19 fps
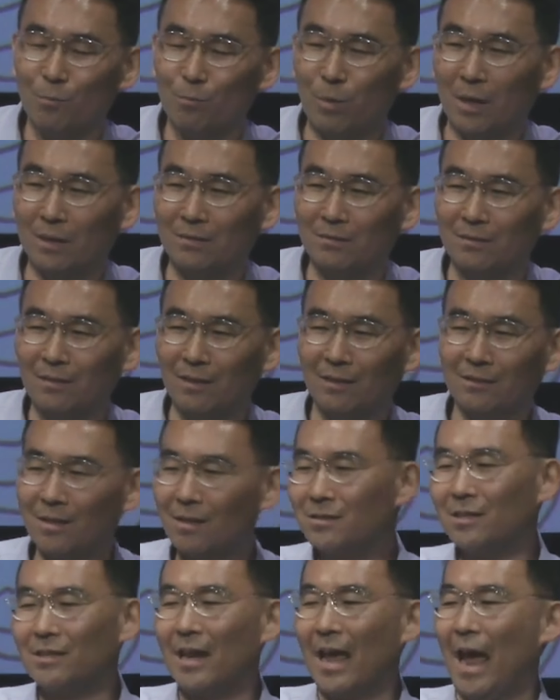But it
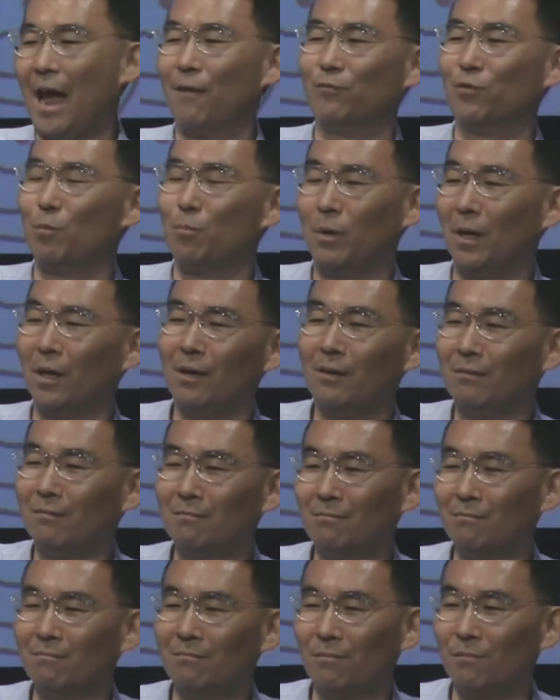doesn't have to be
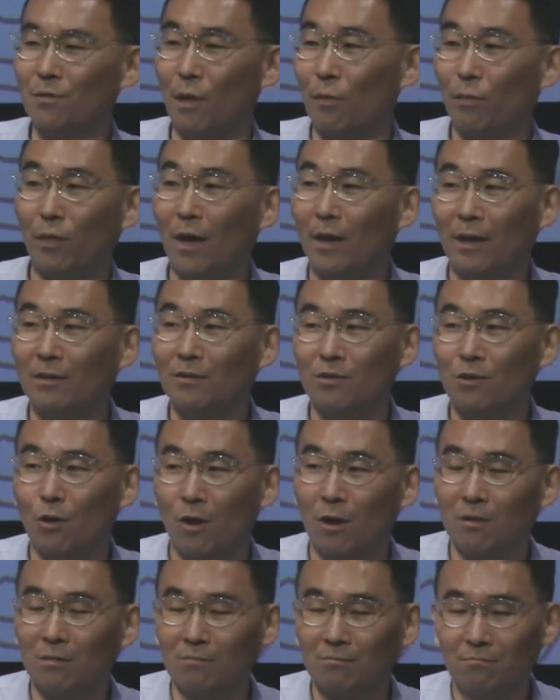the thing in
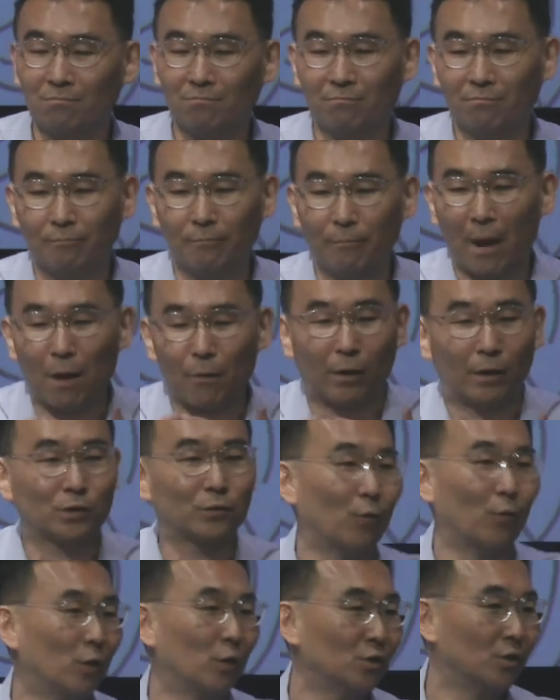your marriage,
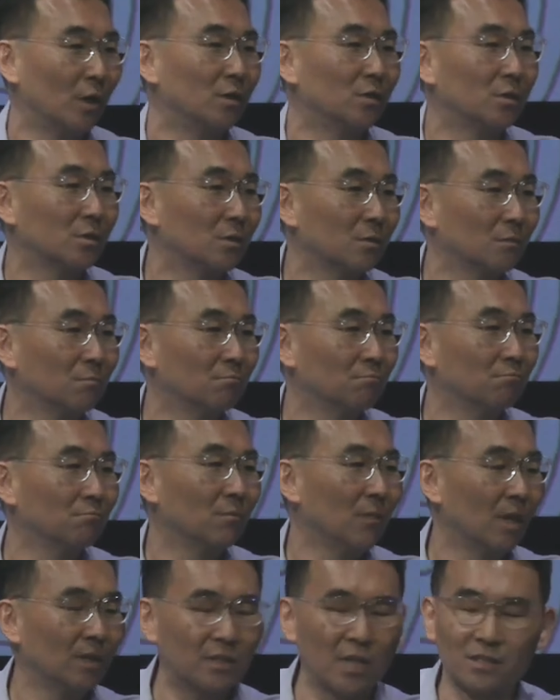for instance.
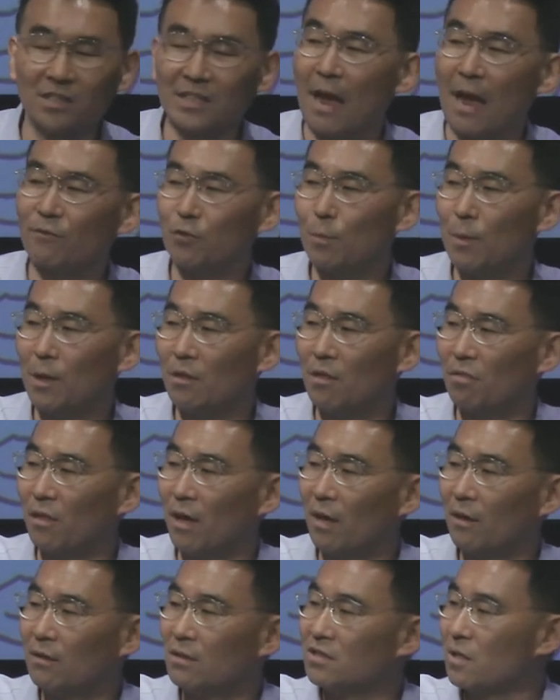It doesn't have to be the
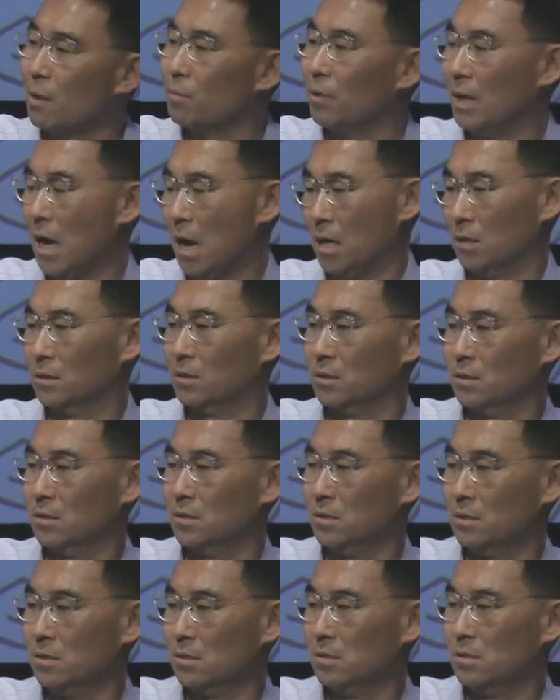thing in something else.
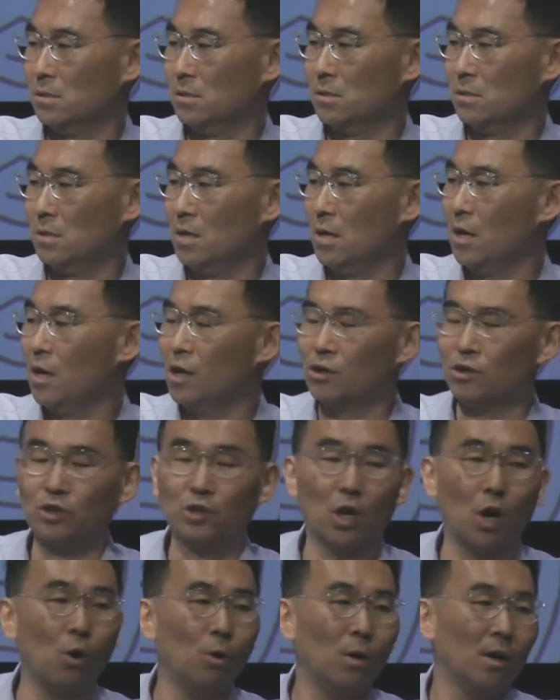
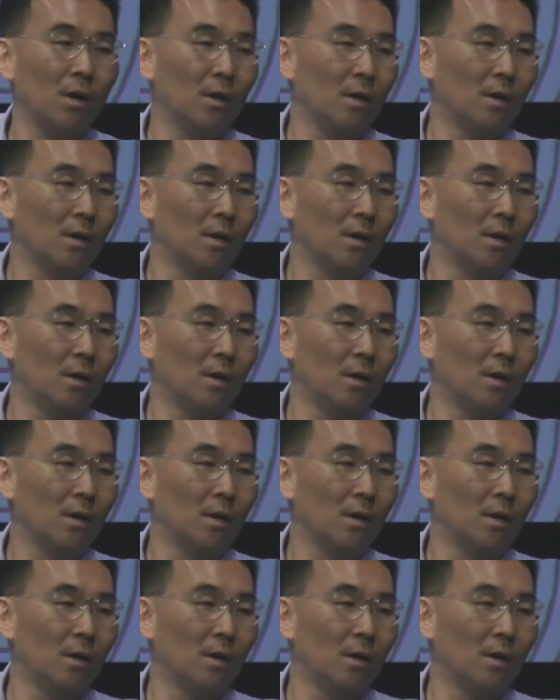So